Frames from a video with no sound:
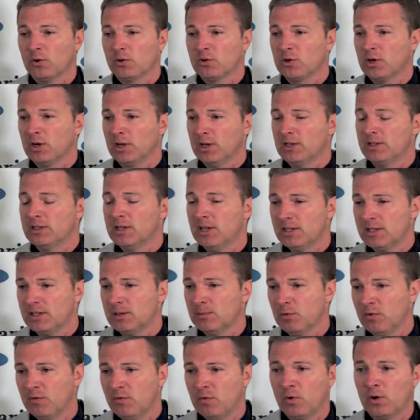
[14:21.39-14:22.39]
Should I get tested
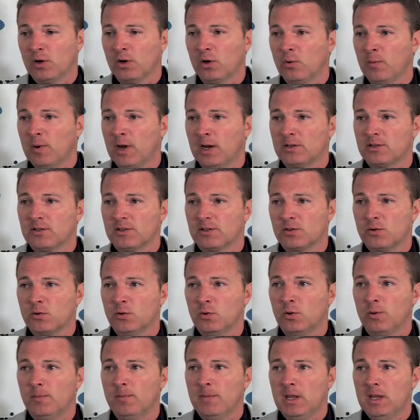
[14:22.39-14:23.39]
before I go back to
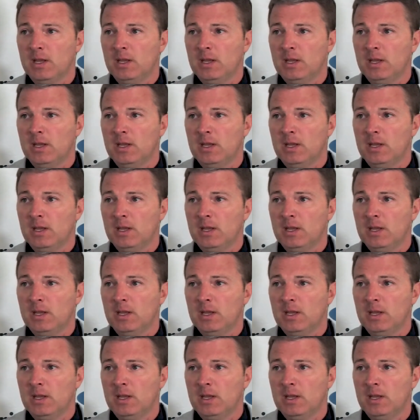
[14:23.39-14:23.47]
school?